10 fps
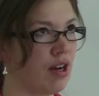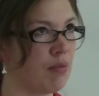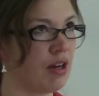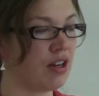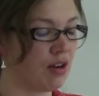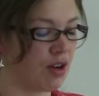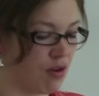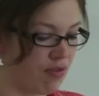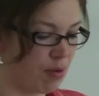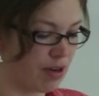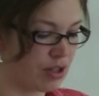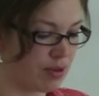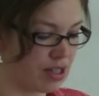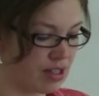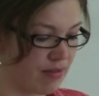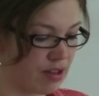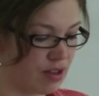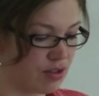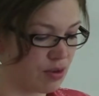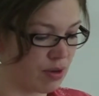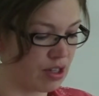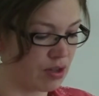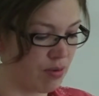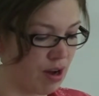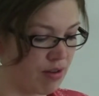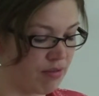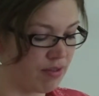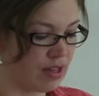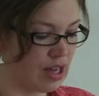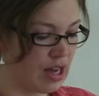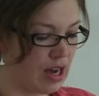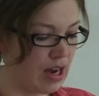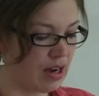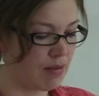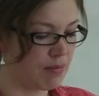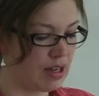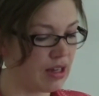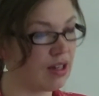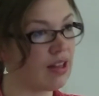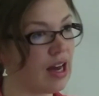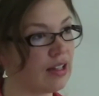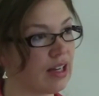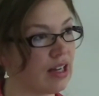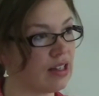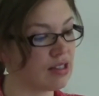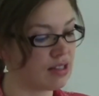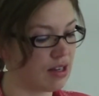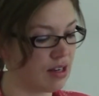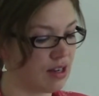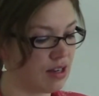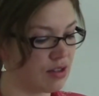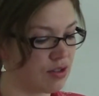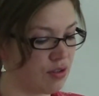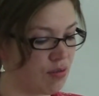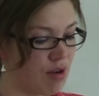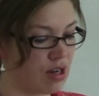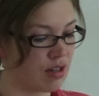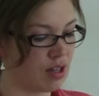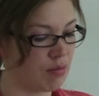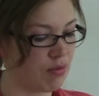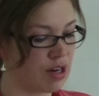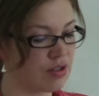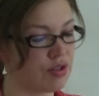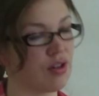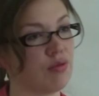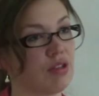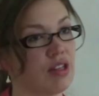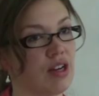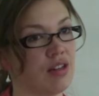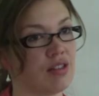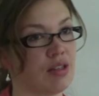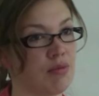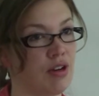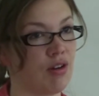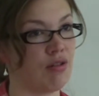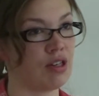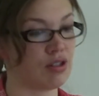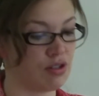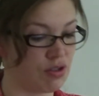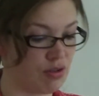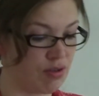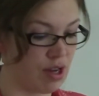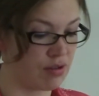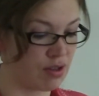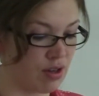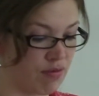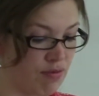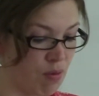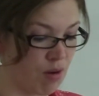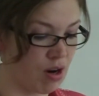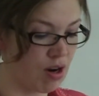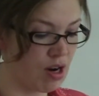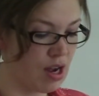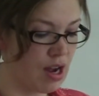about a year ago, February 27th, 2012. And in that case, a certain wine club registered with the LCBO in 2004